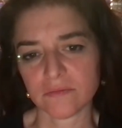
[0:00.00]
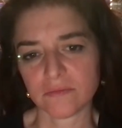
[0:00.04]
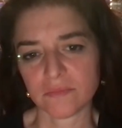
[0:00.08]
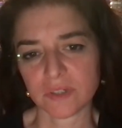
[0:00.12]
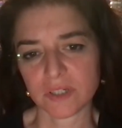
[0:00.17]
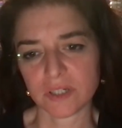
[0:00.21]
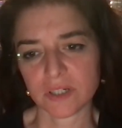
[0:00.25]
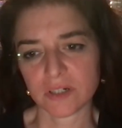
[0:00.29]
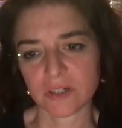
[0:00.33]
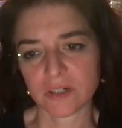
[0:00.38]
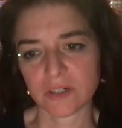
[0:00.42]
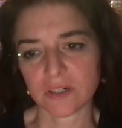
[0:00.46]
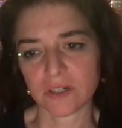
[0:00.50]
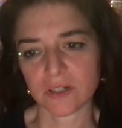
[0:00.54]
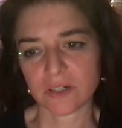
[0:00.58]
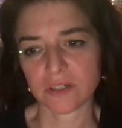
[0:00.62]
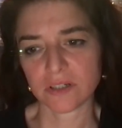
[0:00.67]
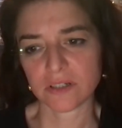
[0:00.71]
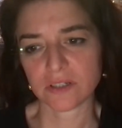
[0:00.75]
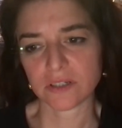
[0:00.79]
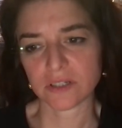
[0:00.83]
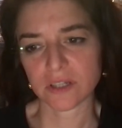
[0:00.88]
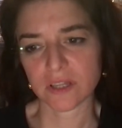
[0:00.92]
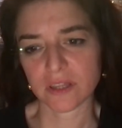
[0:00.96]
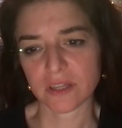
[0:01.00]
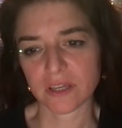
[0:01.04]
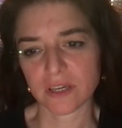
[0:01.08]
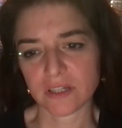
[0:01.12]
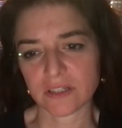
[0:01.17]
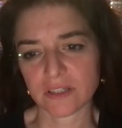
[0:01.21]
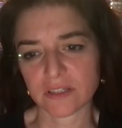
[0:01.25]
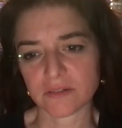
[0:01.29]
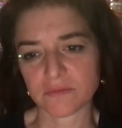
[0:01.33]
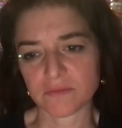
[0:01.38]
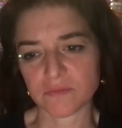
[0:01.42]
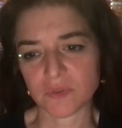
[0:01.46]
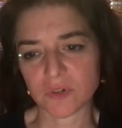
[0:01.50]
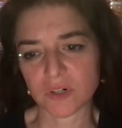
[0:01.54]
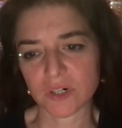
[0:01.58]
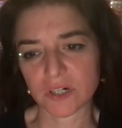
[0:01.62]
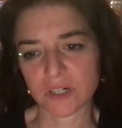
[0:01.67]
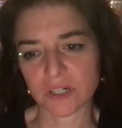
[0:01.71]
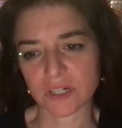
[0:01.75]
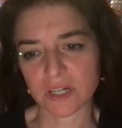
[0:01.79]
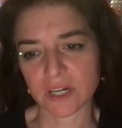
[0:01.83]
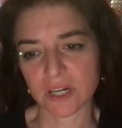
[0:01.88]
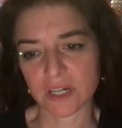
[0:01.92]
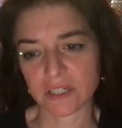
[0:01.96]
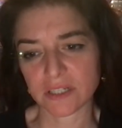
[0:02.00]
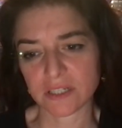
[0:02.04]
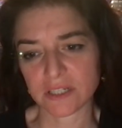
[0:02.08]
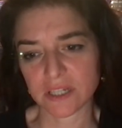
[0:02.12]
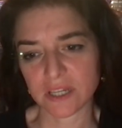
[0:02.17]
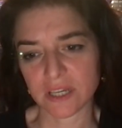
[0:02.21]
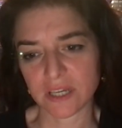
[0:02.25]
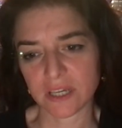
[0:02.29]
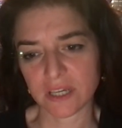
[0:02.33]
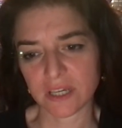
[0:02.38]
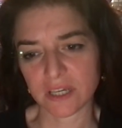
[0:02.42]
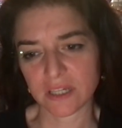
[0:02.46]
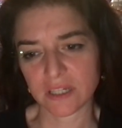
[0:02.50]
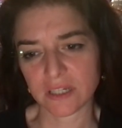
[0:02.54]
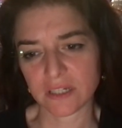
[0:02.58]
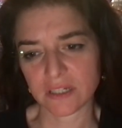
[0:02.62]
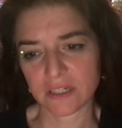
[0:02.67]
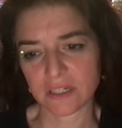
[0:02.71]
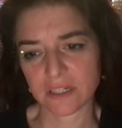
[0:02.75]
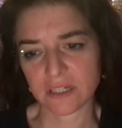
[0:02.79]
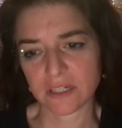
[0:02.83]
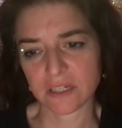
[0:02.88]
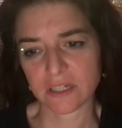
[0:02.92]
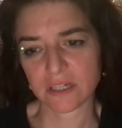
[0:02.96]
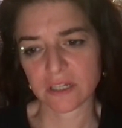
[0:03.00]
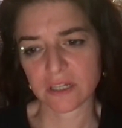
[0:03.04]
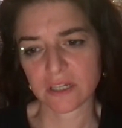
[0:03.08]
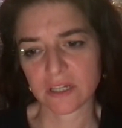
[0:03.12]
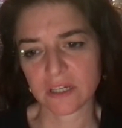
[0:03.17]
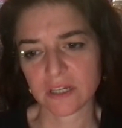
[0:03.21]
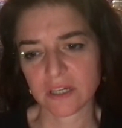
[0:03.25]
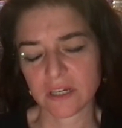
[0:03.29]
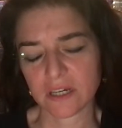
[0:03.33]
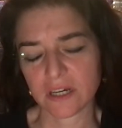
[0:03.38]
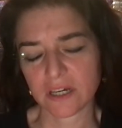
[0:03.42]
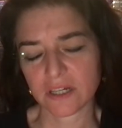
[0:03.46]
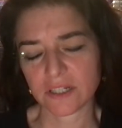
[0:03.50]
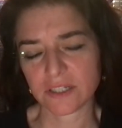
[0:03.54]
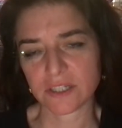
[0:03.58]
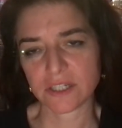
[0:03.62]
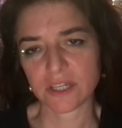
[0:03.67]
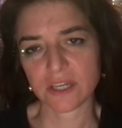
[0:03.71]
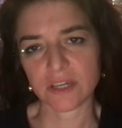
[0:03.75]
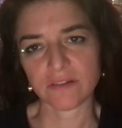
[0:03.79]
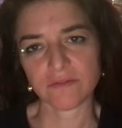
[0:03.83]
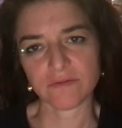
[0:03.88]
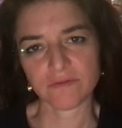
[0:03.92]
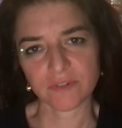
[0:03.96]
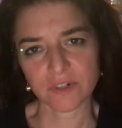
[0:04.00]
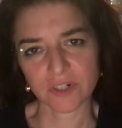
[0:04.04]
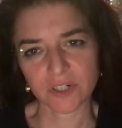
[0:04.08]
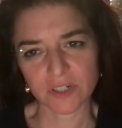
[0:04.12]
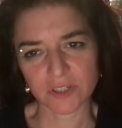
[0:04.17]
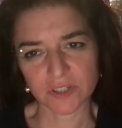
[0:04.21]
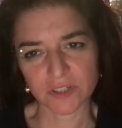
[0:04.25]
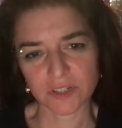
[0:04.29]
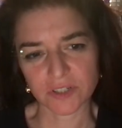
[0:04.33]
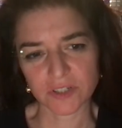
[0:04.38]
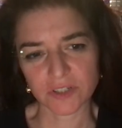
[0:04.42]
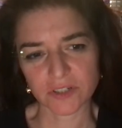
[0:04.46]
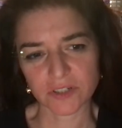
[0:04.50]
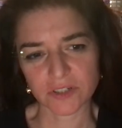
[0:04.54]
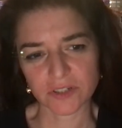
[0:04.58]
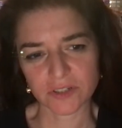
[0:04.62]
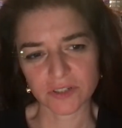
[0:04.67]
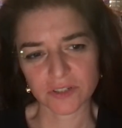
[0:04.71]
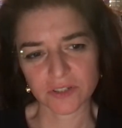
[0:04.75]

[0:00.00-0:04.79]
because I think it's important I say it. I say it first.